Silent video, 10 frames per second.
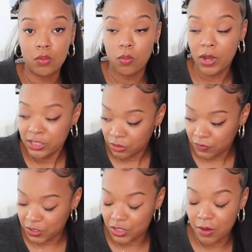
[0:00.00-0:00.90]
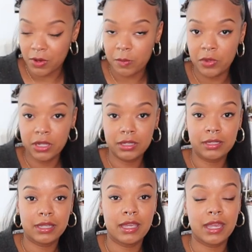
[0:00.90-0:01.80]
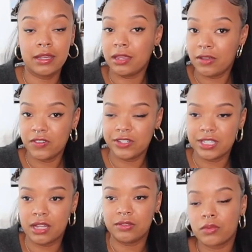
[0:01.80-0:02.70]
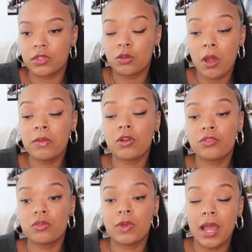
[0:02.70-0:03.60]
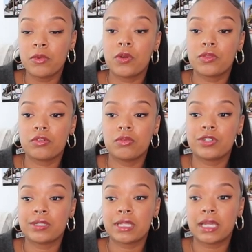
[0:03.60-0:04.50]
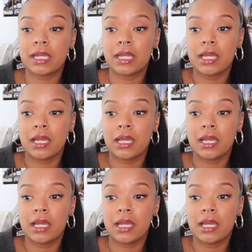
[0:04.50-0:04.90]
Once you finish that workbook and you love yourself, you'll probably go through what I'm going through, which is like